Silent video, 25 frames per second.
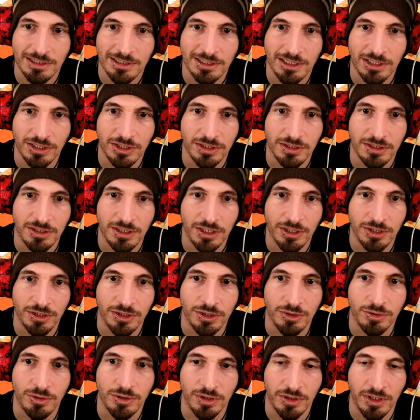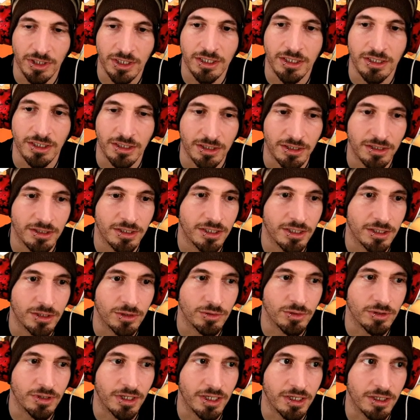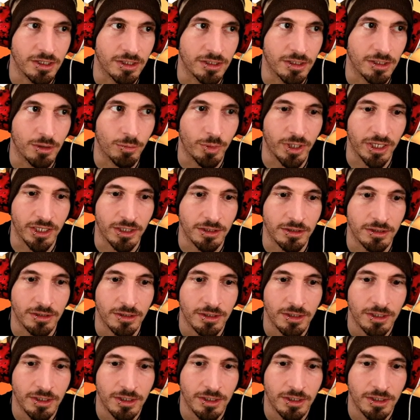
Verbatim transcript: Such a solid unit. You gotta heal. I know you gotta heal, man.